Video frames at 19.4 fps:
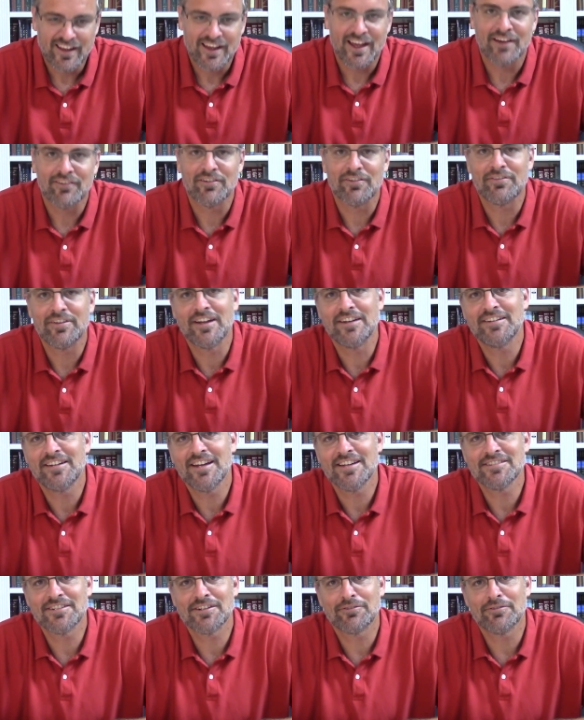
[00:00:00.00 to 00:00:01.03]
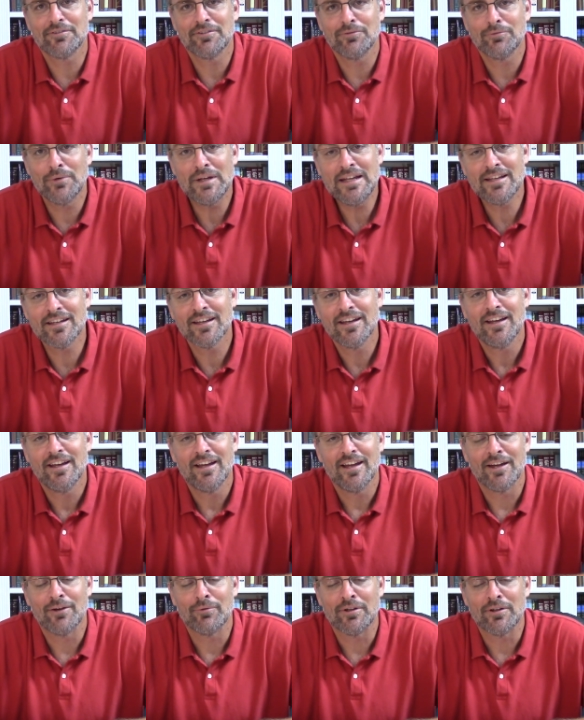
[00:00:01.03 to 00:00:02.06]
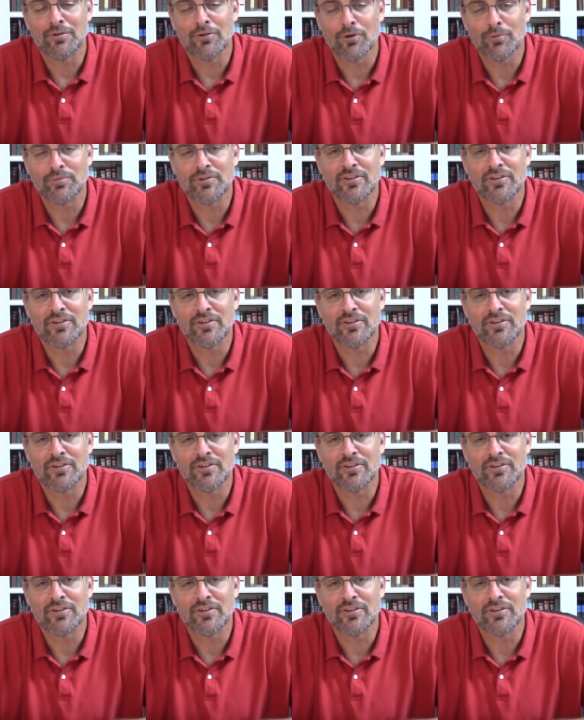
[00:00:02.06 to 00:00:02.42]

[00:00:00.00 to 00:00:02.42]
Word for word: Have a fantastic week, and we hope